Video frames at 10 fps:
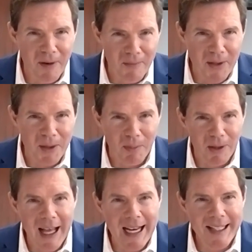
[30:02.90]
from the
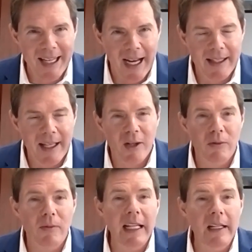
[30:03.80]
supply side that
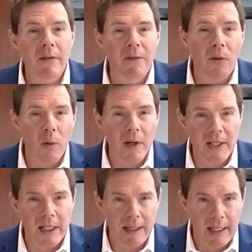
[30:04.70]
are
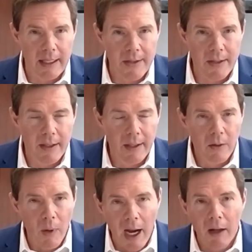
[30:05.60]
reinforcing this?
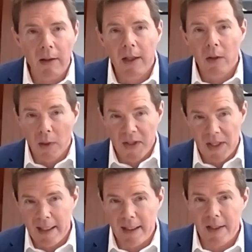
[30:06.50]
Well, we're
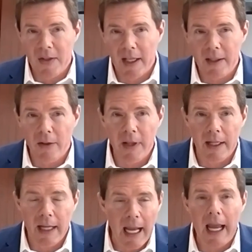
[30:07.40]
sending the signal
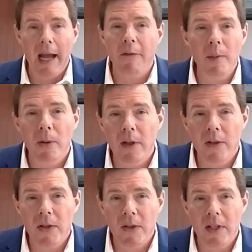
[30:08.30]
that every
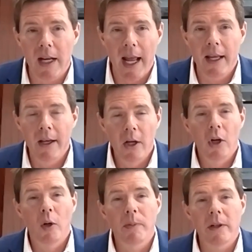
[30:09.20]
producer today
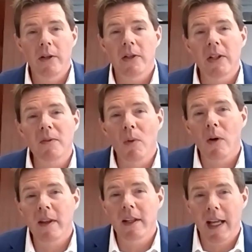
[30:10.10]
who produces
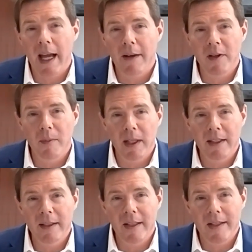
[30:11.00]
more than they have
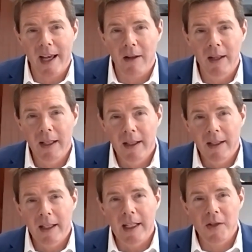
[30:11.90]
committed to sell
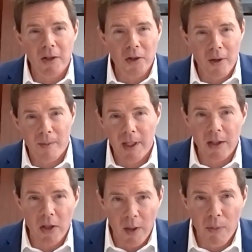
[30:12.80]
is
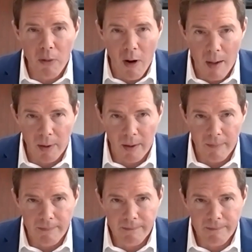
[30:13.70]
contributing to the problem.